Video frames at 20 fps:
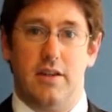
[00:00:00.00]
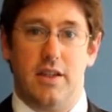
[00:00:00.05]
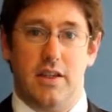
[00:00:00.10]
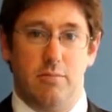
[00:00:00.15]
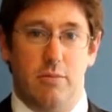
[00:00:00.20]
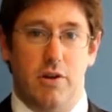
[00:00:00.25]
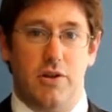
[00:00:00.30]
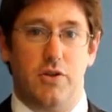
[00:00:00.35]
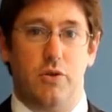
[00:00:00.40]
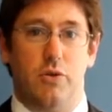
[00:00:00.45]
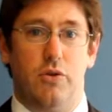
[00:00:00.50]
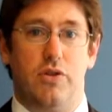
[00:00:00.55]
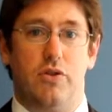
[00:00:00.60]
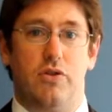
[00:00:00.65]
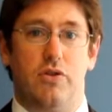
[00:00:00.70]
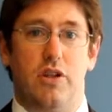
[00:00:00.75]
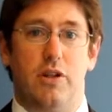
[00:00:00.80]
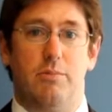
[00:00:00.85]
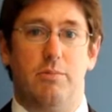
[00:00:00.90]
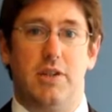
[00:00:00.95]
This module is
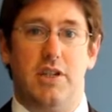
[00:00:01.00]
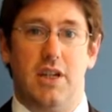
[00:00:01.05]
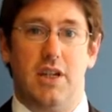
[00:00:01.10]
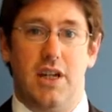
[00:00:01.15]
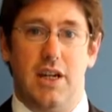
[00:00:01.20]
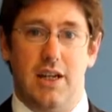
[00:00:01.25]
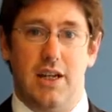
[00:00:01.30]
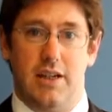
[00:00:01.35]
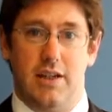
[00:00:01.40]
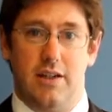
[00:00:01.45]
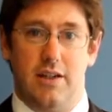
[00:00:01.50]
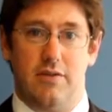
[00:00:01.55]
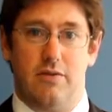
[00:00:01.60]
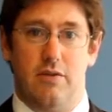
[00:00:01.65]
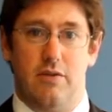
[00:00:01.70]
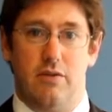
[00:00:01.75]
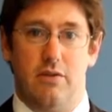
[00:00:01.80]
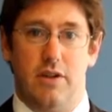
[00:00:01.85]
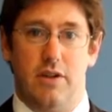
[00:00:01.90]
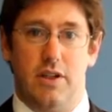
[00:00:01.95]
also particularly
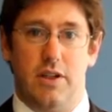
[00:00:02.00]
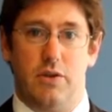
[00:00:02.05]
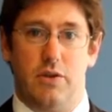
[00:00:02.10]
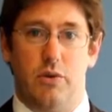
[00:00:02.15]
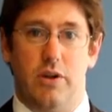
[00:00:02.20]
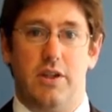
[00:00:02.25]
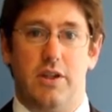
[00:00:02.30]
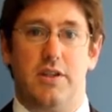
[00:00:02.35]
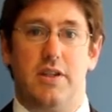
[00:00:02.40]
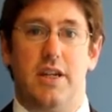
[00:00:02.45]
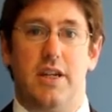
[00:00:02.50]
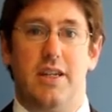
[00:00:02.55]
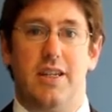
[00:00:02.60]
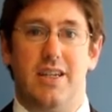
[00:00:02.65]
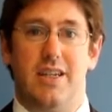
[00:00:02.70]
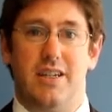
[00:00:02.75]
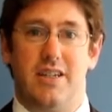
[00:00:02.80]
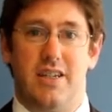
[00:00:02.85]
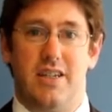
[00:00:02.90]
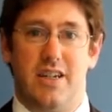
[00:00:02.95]
useful to understand
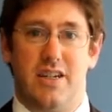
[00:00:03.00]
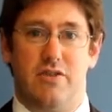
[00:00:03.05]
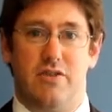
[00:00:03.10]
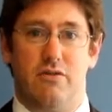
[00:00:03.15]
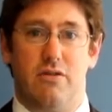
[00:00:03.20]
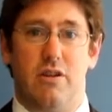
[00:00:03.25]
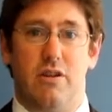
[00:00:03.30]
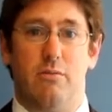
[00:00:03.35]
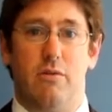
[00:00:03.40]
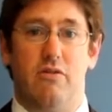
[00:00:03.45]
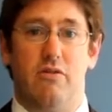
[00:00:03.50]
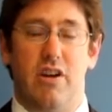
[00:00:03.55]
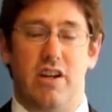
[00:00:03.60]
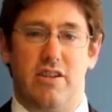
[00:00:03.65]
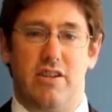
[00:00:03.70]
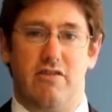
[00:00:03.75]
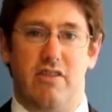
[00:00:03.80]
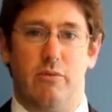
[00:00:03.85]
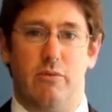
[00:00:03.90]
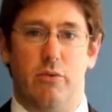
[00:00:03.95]
the international human
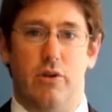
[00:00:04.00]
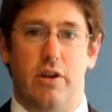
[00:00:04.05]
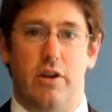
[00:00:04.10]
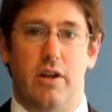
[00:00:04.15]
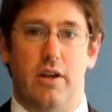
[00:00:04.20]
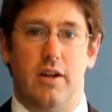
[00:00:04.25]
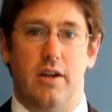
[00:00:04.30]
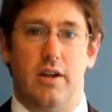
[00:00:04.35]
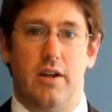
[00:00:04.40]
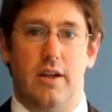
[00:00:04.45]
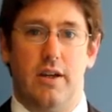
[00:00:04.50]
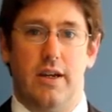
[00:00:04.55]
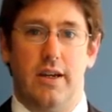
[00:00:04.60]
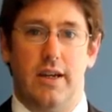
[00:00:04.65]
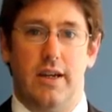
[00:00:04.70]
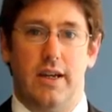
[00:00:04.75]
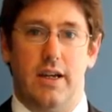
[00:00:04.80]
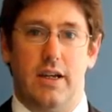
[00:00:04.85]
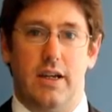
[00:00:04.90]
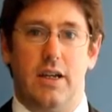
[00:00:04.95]
rights framework
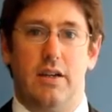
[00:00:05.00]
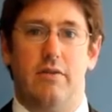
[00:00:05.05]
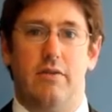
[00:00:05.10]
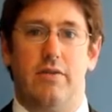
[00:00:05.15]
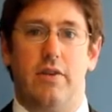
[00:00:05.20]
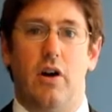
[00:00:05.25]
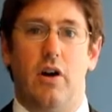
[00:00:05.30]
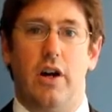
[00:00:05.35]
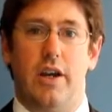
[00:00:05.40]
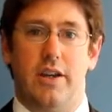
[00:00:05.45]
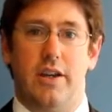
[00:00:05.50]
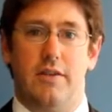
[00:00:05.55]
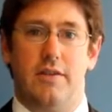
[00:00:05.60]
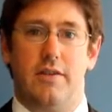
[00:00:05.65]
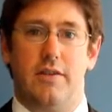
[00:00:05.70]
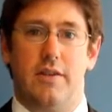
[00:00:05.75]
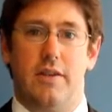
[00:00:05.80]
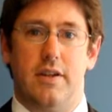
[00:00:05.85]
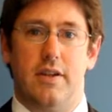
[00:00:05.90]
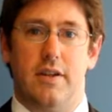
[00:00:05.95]
and give
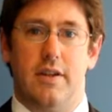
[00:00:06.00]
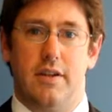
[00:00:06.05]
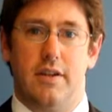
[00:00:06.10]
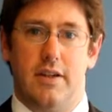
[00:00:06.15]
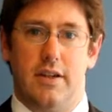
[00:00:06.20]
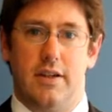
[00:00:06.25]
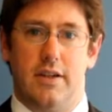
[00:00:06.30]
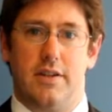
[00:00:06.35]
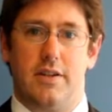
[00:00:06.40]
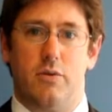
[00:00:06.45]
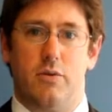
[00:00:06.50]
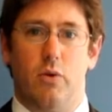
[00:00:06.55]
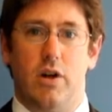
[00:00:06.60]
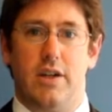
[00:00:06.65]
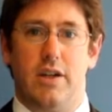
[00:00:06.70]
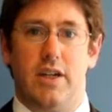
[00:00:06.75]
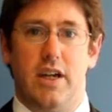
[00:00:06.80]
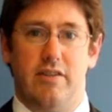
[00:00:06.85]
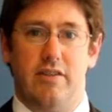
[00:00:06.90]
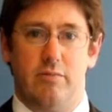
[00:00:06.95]
guidance as to
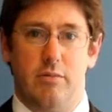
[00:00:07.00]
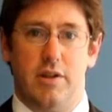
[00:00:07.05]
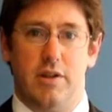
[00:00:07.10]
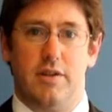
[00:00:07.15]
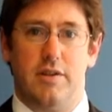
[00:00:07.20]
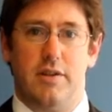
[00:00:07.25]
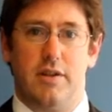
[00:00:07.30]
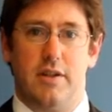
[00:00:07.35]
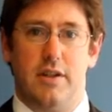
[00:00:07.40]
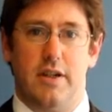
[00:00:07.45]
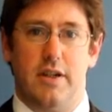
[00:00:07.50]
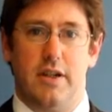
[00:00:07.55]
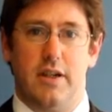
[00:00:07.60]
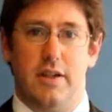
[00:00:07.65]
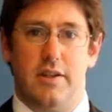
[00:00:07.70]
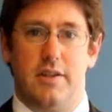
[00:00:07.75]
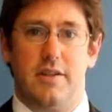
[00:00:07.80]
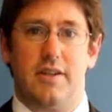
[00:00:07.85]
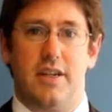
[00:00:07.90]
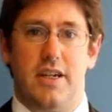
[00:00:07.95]
what governments
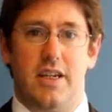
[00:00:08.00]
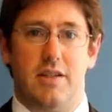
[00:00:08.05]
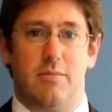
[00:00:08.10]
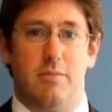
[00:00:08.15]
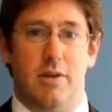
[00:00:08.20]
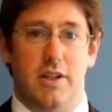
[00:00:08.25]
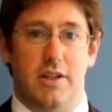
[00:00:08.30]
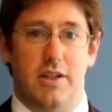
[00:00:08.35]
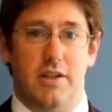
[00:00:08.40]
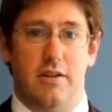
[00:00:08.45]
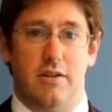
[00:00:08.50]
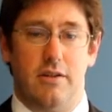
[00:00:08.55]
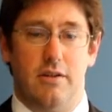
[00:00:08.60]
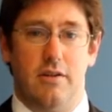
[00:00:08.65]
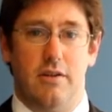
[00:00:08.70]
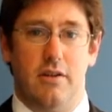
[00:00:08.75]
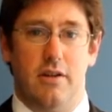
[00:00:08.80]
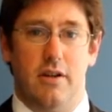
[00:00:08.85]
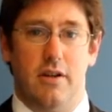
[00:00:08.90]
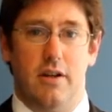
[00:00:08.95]
and states may
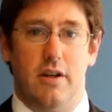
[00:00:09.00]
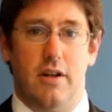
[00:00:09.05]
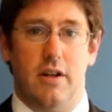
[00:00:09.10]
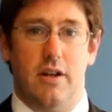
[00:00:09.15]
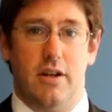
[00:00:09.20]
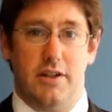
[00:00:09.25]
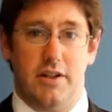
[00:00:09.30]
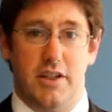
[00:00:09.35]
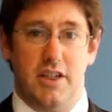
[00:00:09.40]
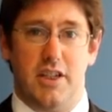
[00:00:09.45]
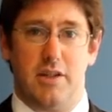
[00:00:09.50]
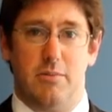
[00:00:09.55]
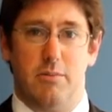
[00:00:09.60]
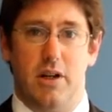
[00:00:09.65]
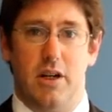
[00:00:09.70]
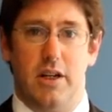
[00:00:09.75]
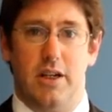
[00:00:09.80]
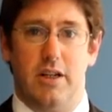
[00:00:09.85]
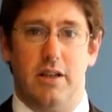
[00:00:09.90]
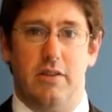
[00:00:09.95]
do
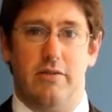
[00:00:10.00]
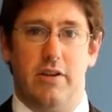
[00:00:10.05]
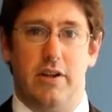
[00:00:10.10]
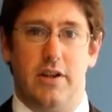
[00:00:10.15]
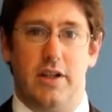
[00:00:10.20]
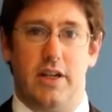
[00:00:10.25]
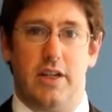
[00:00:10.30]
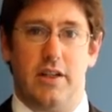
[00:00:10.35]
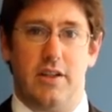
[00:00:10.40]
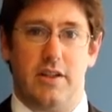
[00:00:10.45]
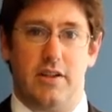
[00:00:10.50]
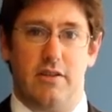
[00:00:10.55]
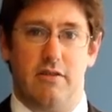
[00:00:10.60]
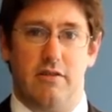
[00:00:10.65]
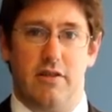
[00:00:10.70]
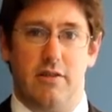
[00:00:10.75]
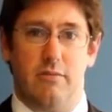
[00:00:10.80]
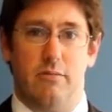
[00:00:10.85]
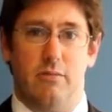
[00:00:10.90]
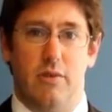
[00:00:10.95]
legitimately in the fight against
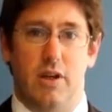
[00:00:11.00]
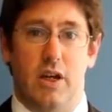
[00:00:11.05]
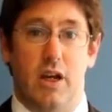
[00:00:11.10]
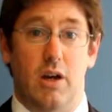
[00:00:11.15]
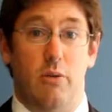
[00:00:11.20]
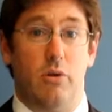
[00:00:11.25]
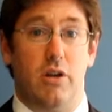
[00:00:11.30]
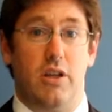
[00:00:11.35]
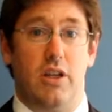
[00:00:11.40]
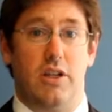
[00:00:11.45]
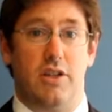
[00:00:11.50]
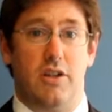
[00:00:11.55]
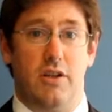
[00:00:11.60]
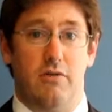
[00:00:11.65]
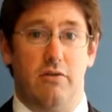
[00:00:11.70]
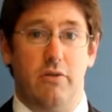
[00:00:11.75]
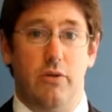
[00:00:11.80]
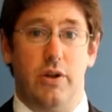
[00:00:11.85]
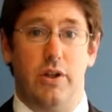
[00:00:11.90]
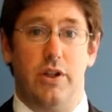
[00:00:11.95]
terrorism and what they should
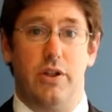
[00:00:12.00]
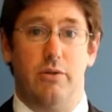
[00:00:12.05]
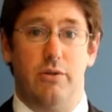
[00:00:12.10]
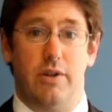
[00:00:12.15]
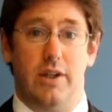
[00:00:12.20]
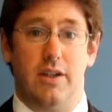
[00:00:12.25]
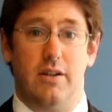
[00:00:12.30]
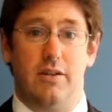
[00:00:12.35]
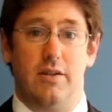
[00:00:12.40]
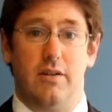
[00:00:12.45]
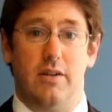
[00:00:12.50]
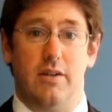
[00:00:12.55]
avoid doing.